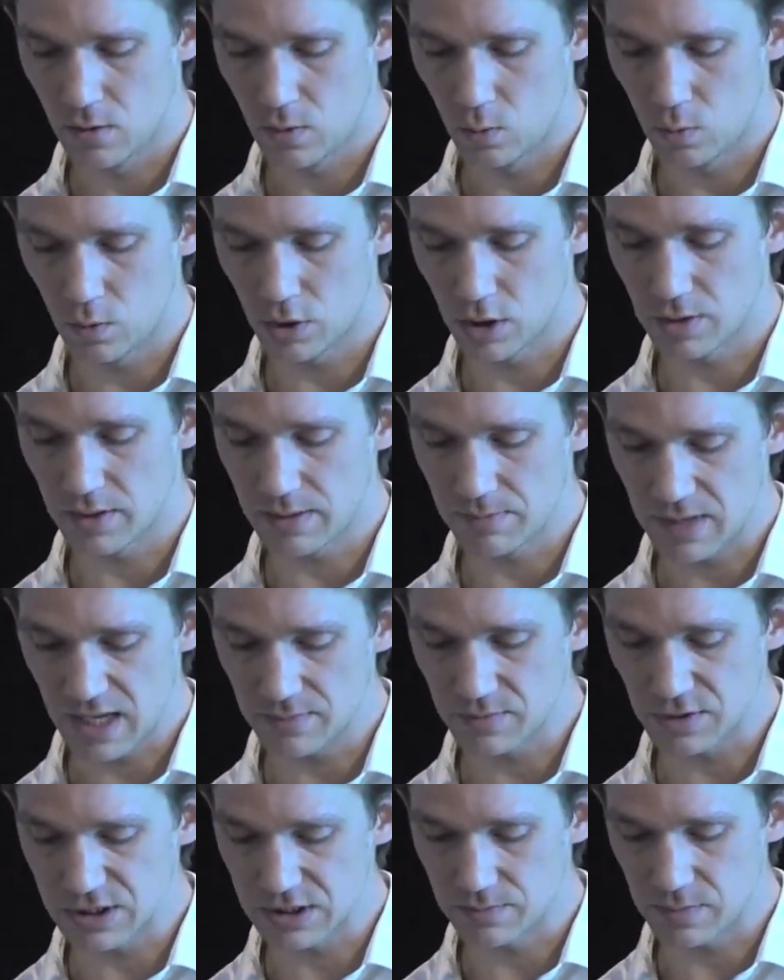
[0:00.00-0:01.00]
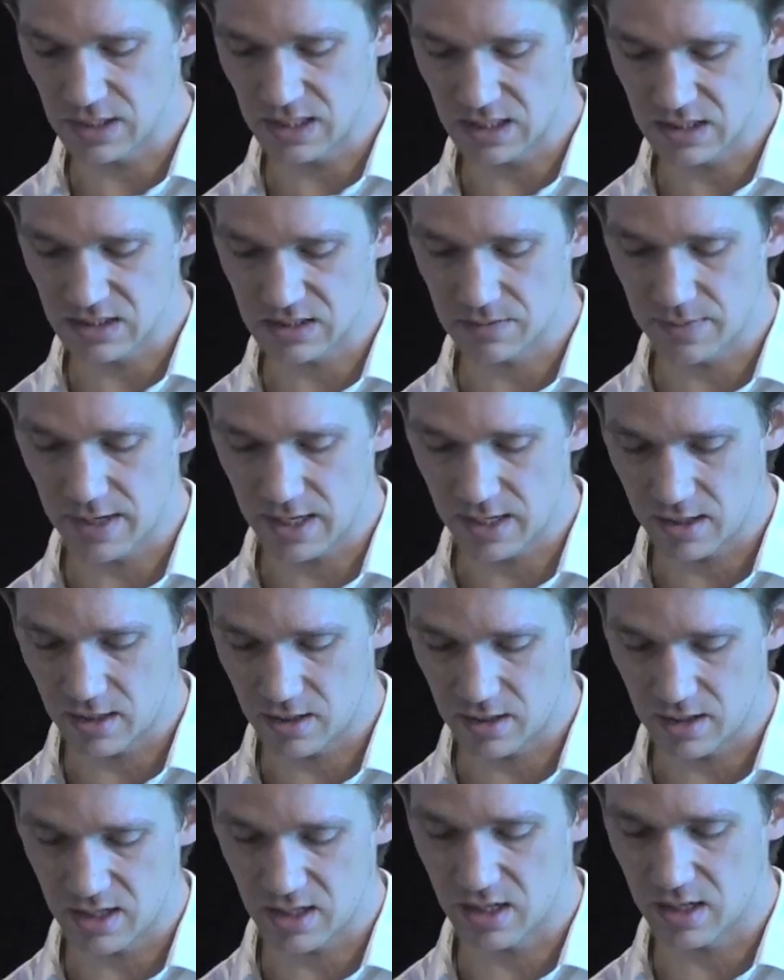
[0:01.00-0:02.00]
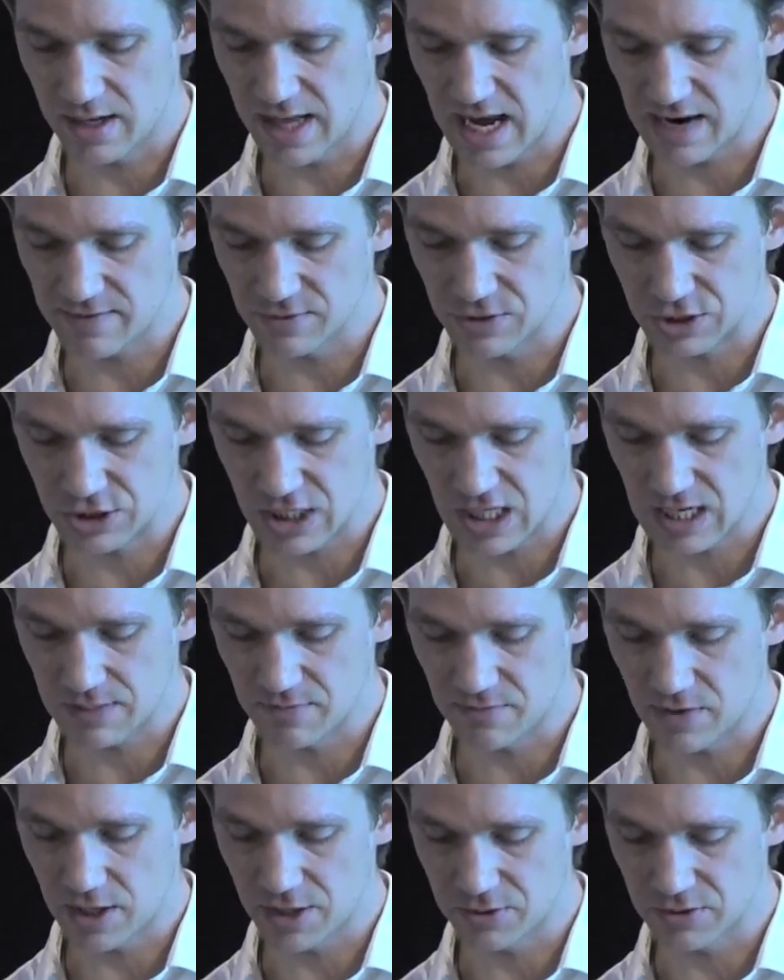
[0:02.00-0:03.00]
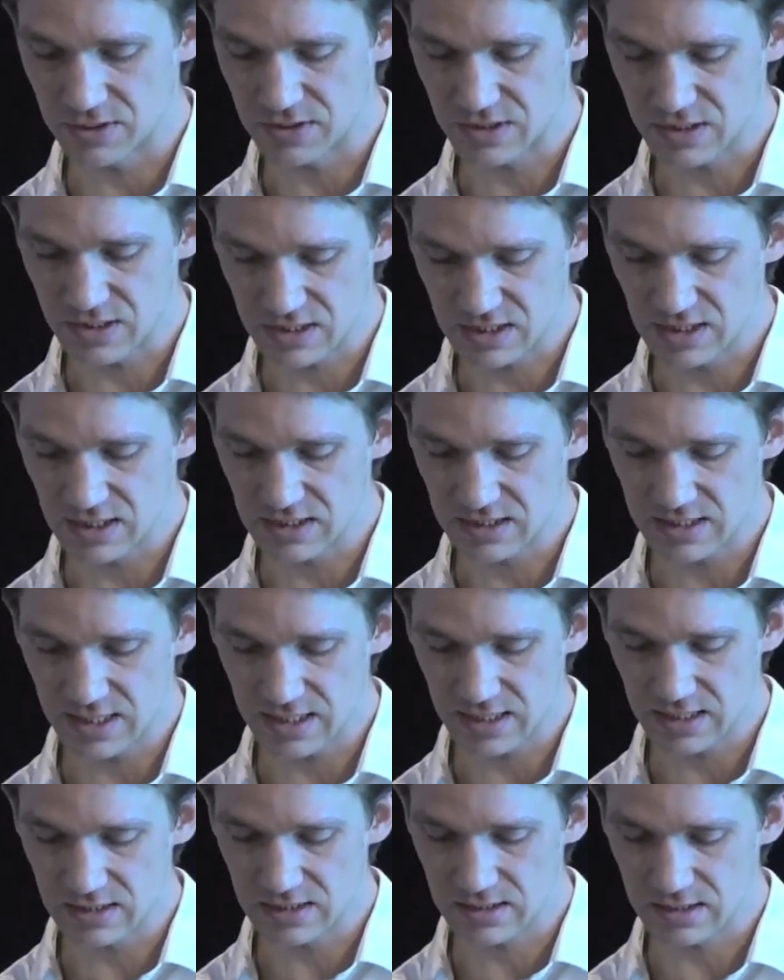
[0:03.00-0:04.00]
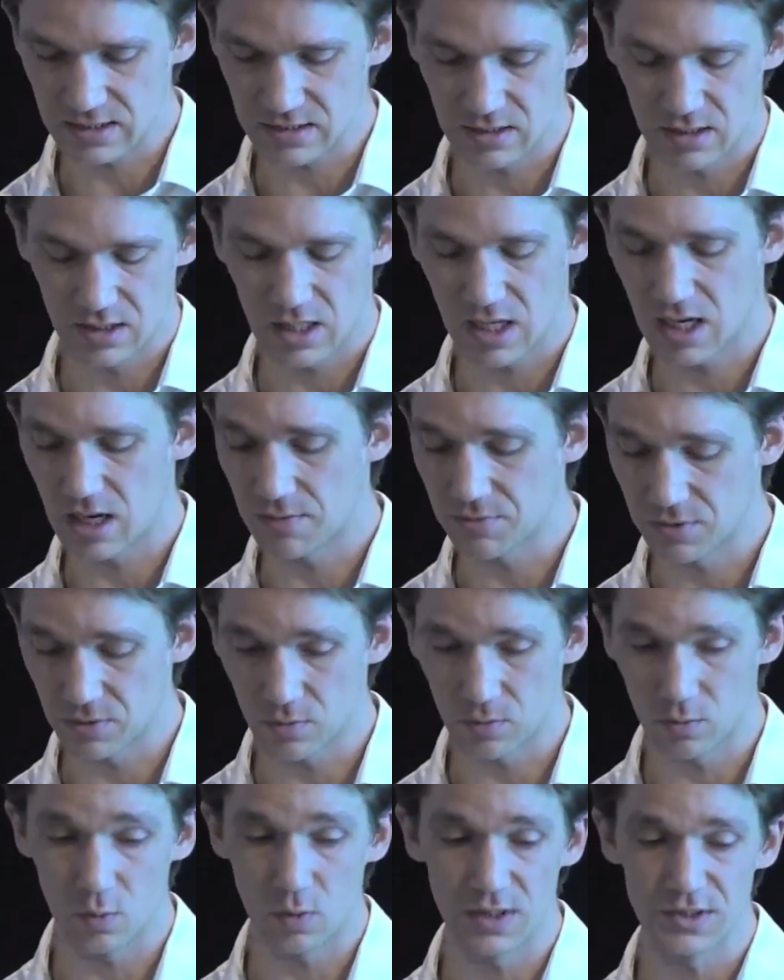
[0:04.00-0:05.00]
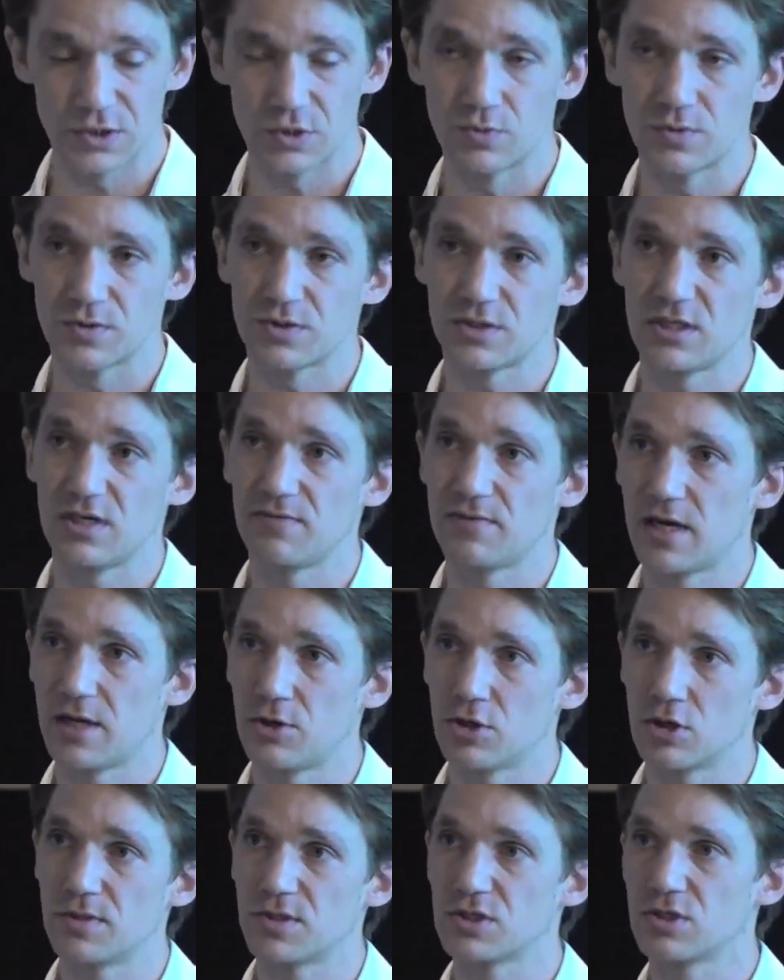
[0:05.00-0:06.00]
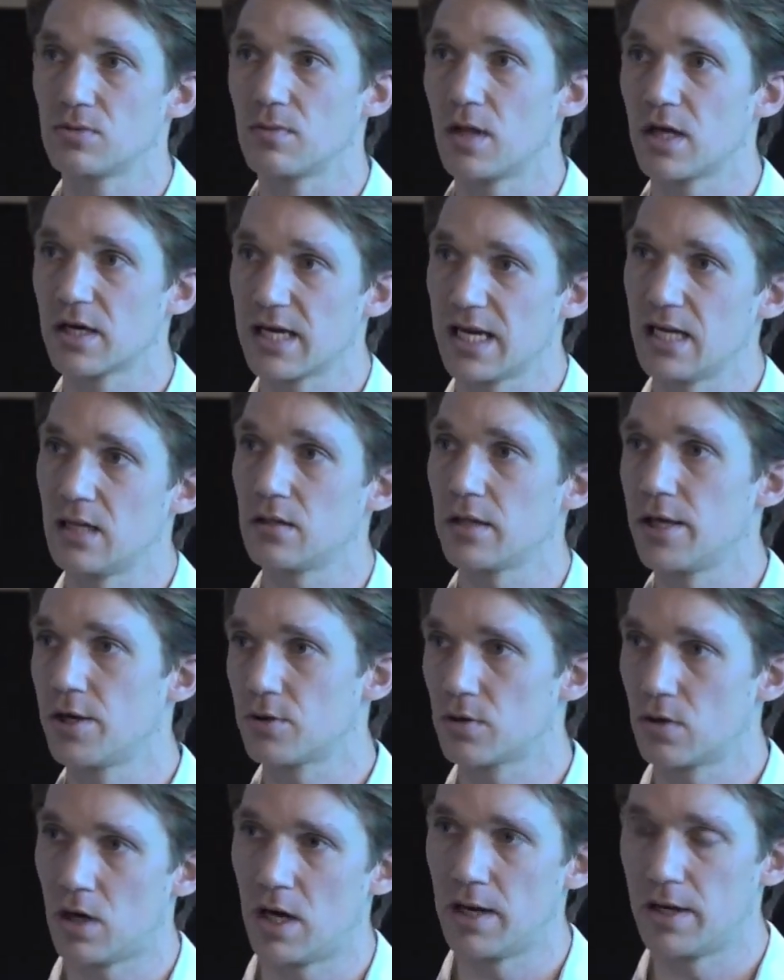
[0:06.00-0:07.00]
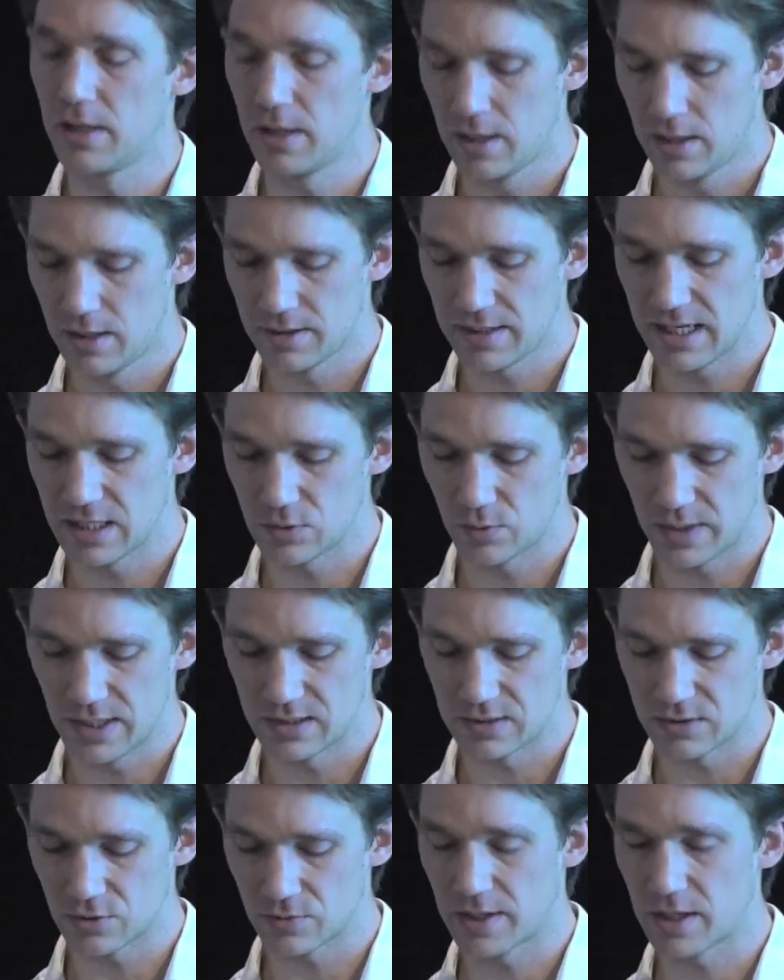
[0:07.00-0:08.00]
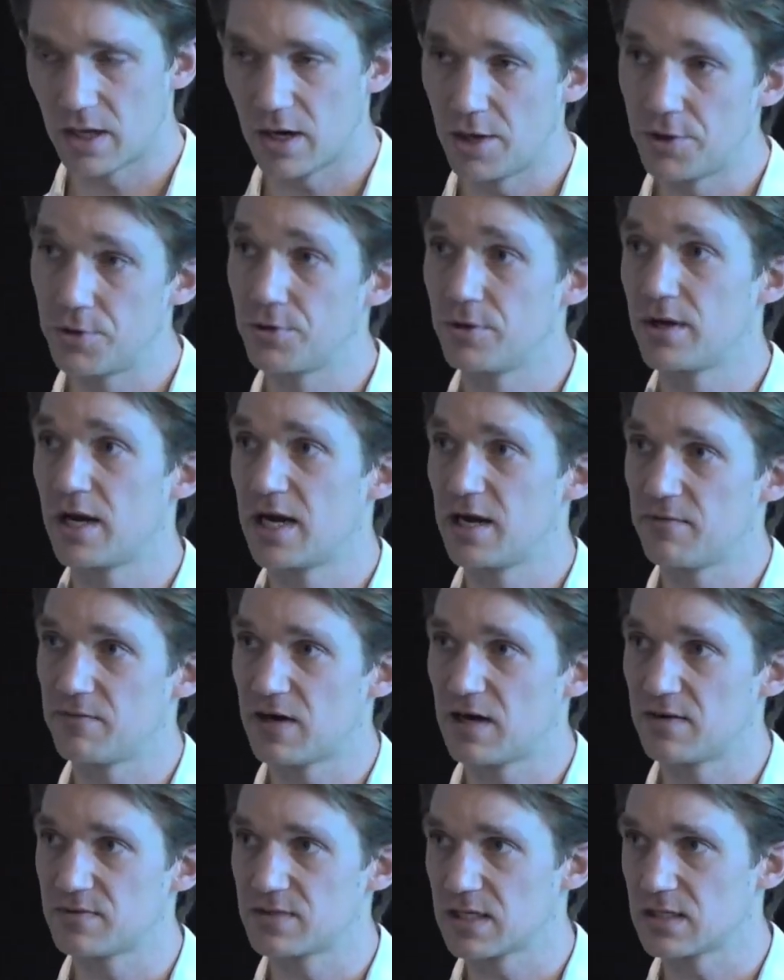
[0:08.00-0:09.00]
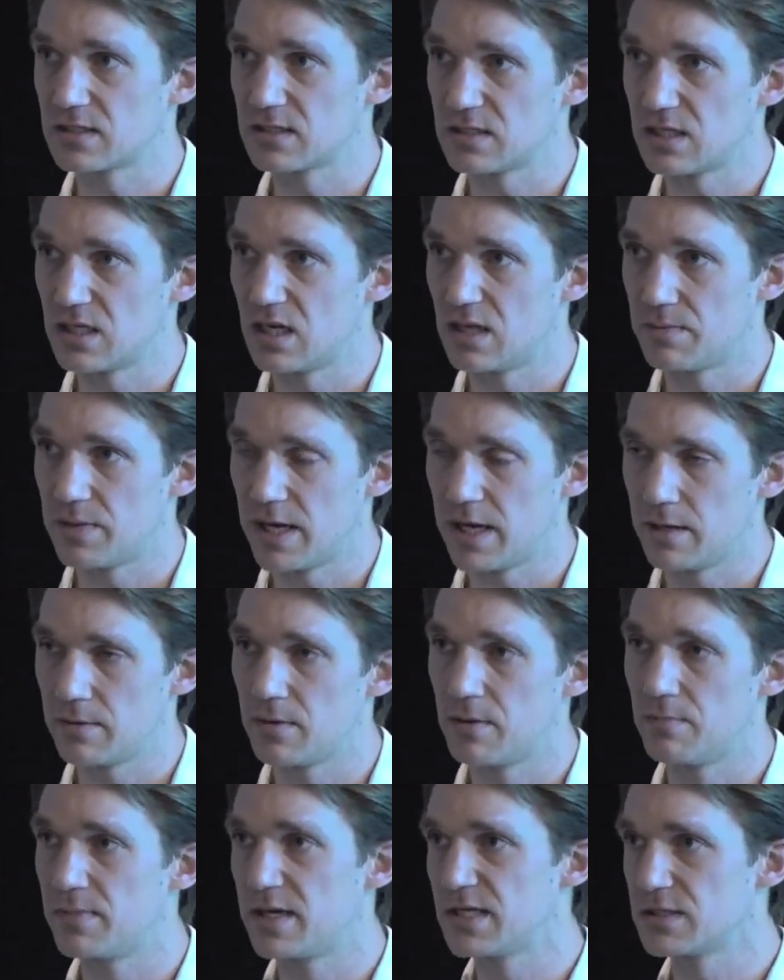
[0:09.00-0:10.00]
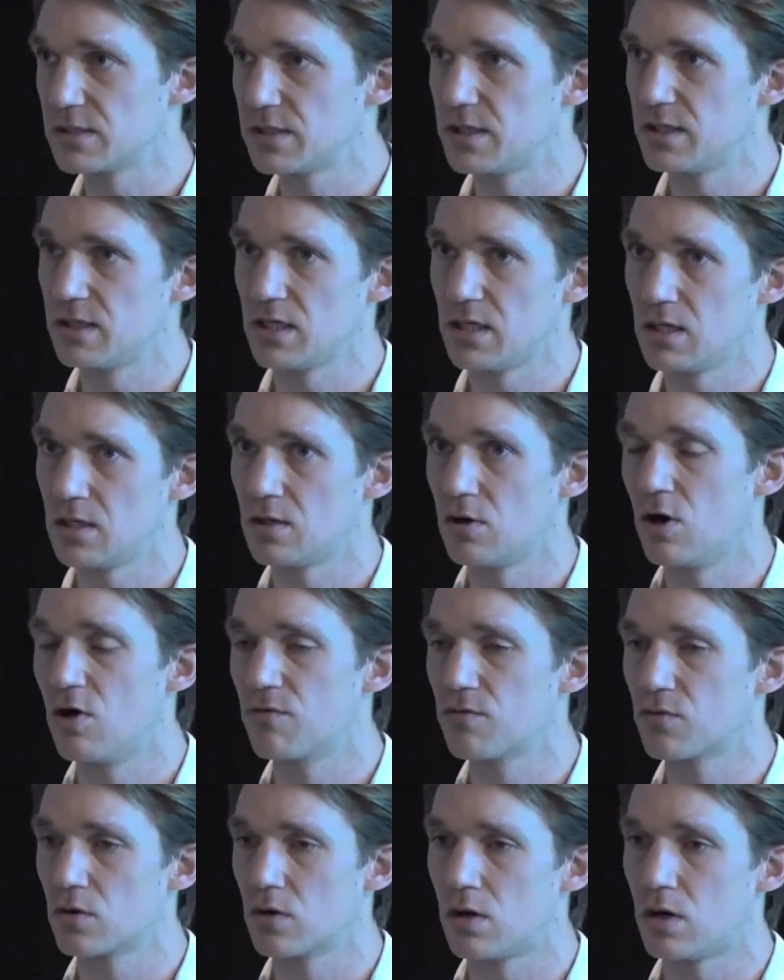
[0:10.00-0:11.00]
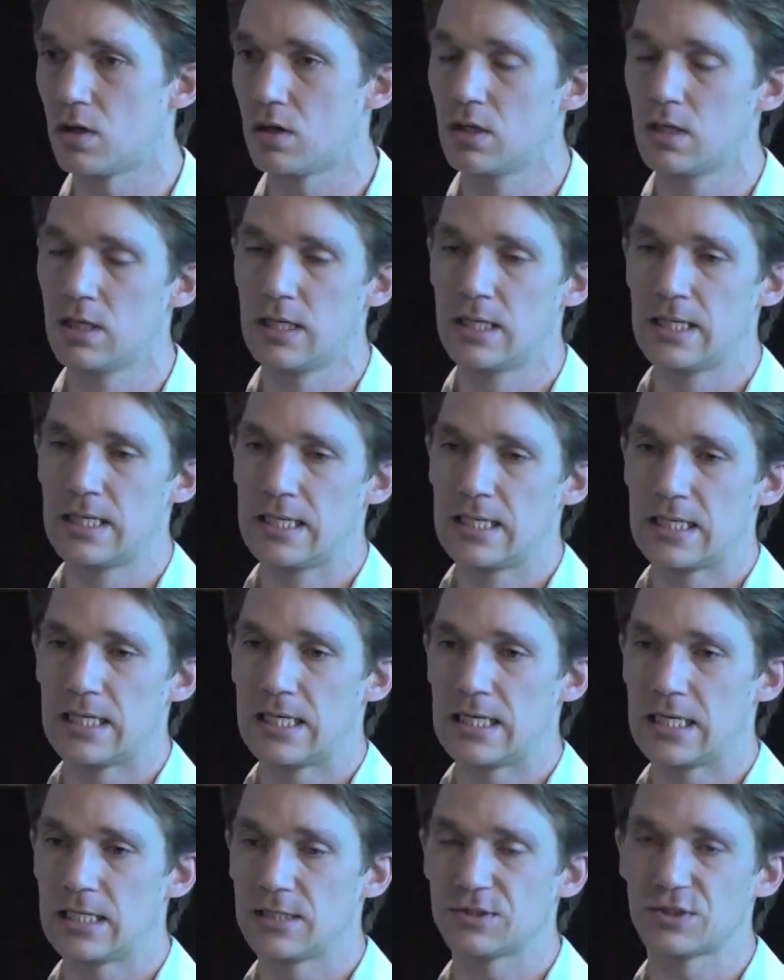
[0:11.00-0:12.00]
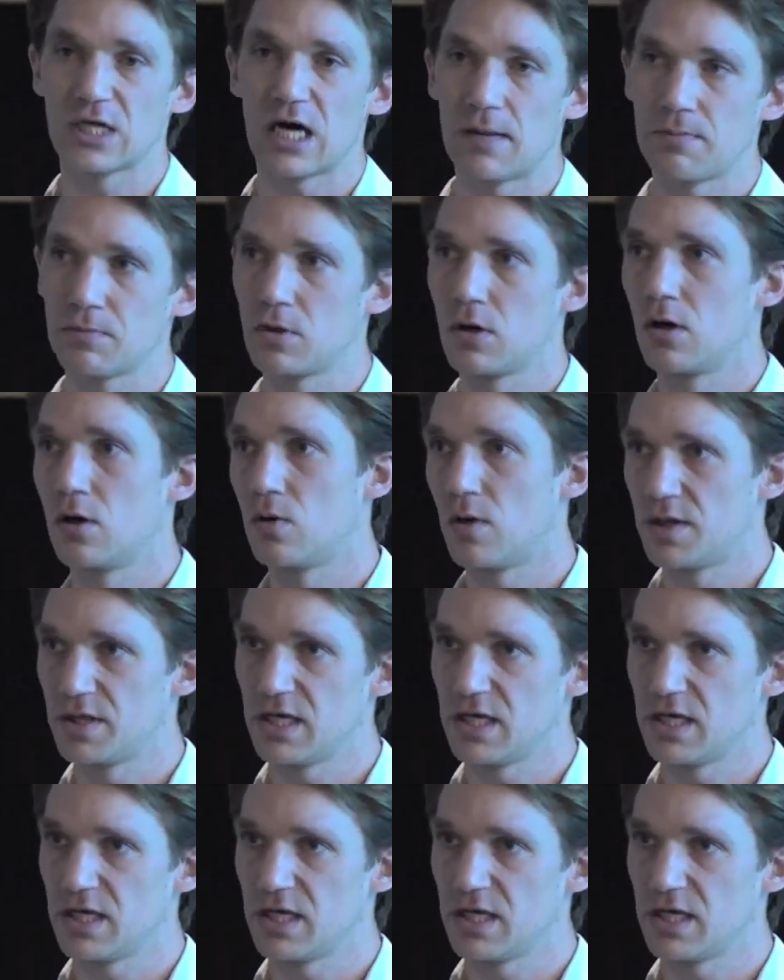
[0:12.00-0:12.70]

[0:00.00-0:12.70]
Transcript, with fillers: were able to be intubated at an average time of 116 seconds. Um, the ones who received that neuromuscular blockade later on, they had to wait until around 195 seconds to intubate. And basically, the overall uh, stop go on